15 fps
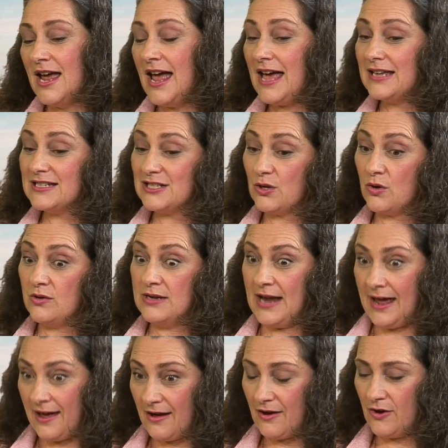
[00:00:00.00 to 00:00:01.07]
and so
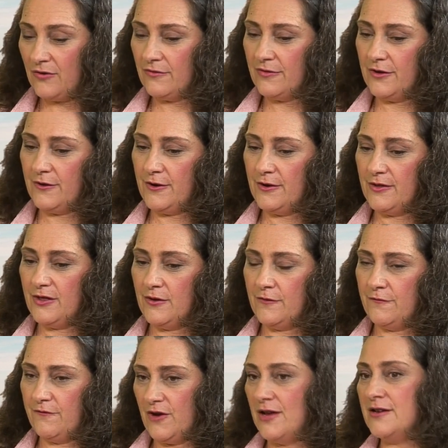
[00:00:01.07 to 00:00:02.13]
now the
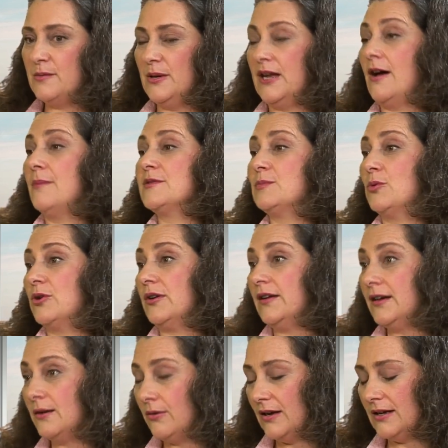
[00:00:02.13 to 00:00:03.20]
fund becomes more
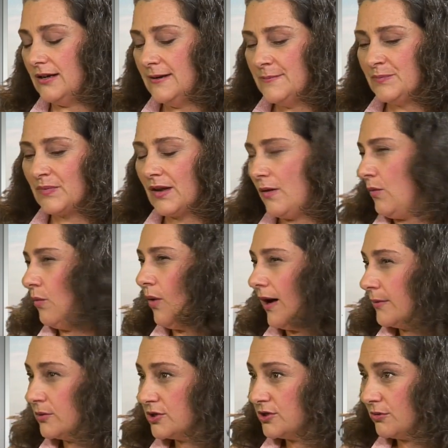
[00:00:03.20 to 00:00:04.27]
illiquid.
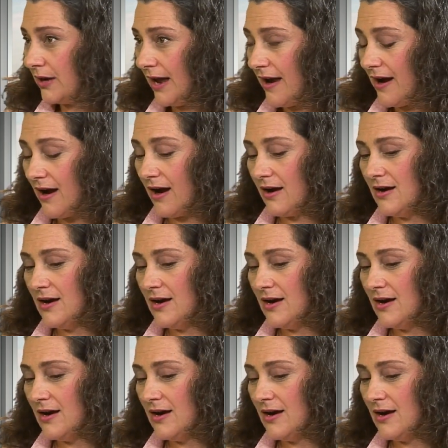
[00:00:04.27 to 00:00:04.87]
Why would you care?